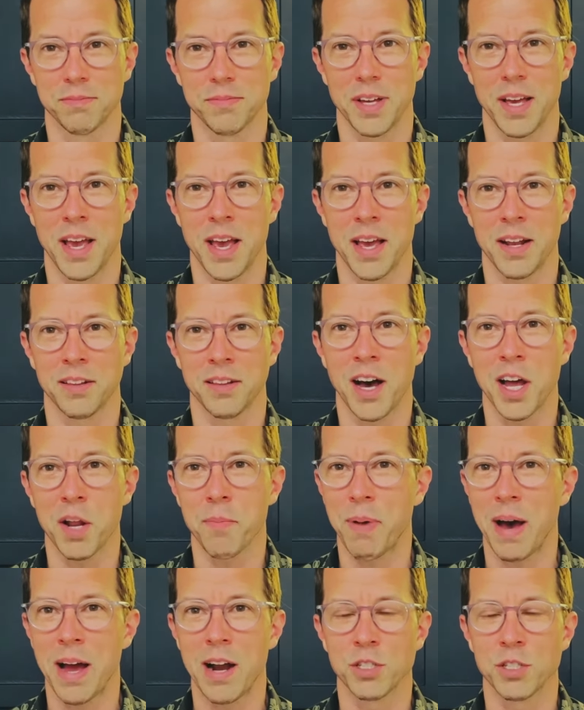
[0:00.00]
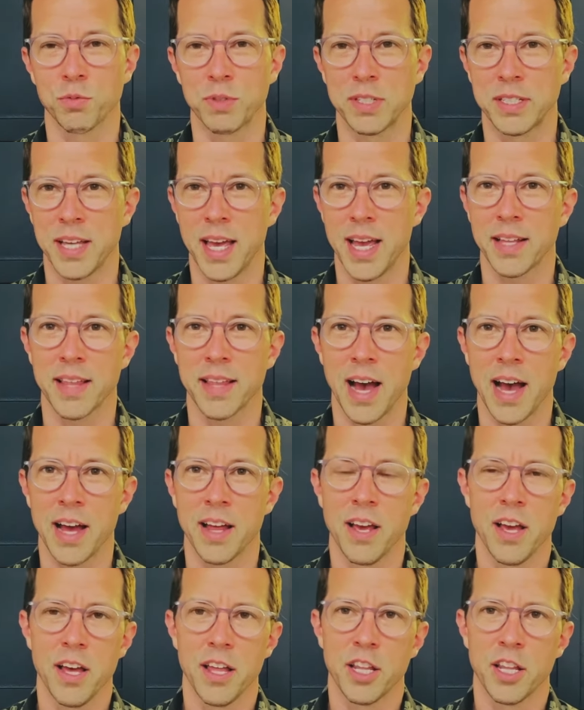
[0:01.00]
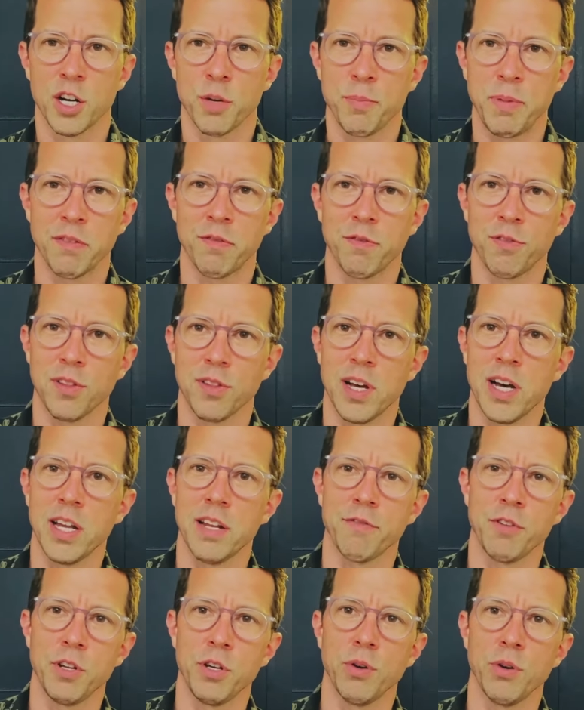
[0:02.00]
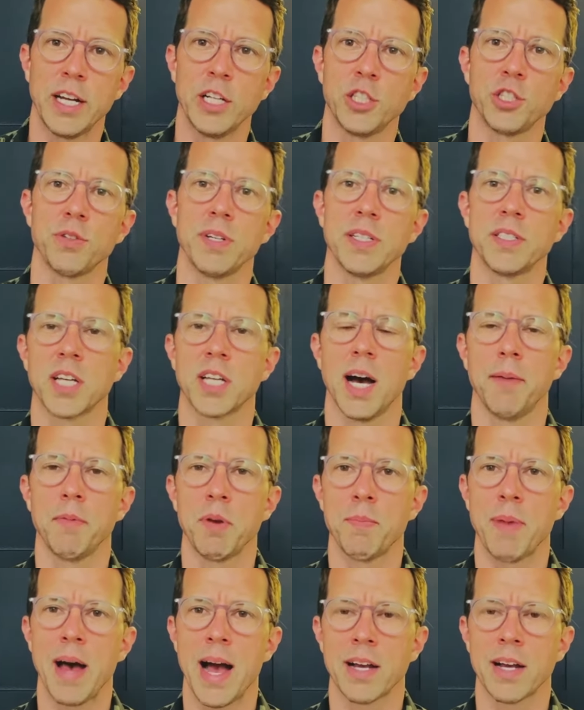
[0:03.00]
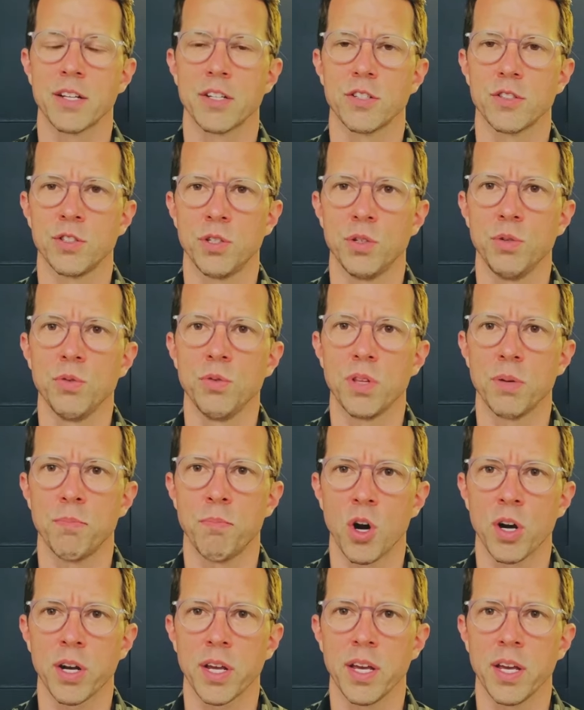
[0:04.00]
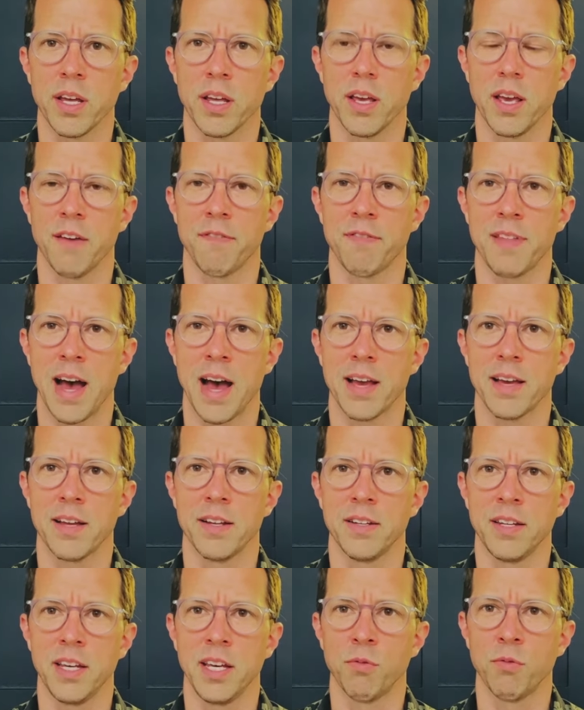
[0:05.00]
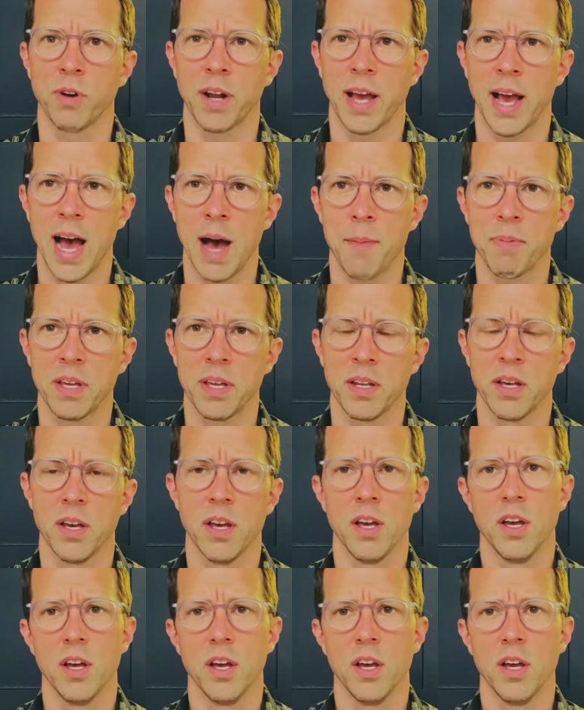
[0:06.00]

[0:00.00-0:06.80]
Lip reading: And a lot of buyers would take that. There would be a flood of new interest coming back to the market if that indeed were to happen.